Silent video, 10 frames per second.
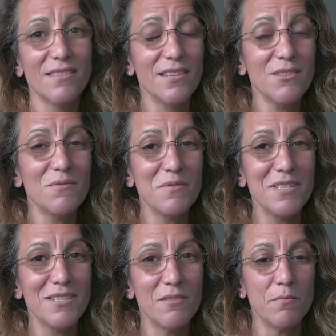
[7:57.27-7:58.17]
They don't
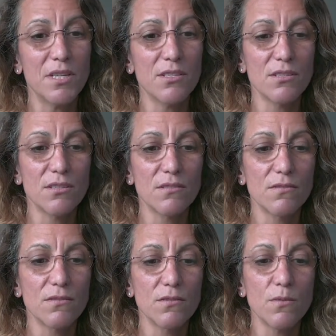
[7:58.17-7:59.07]
reason much.
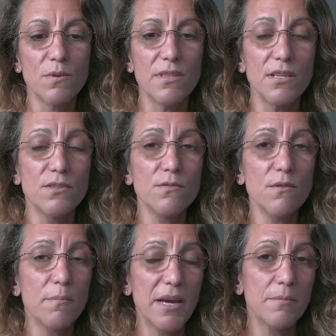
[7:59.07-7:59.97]
So when they do a